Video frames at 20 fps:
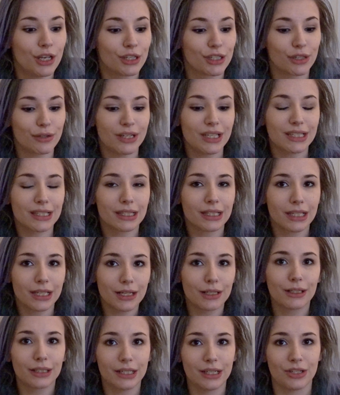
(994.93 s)
So he's
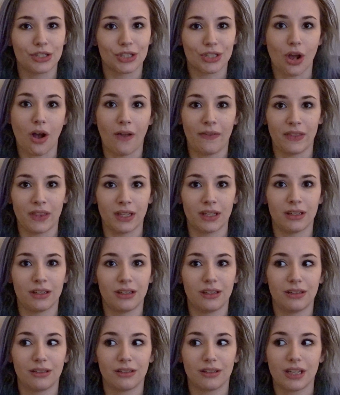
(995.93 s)
literally just
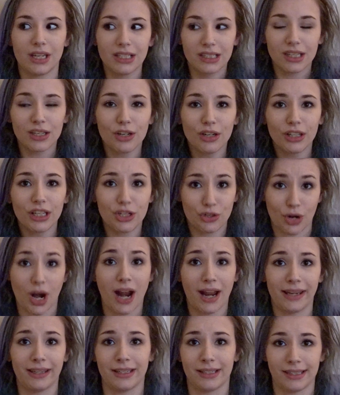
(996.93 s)
he's literally
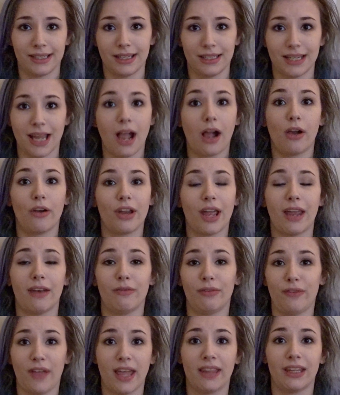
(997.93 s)
trying to sit down
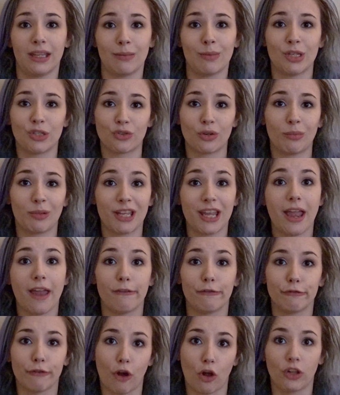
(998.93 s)
and failing miserably
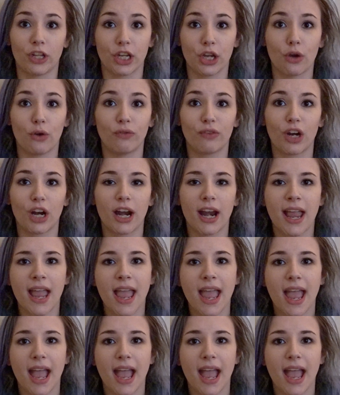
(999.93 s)
and falling over.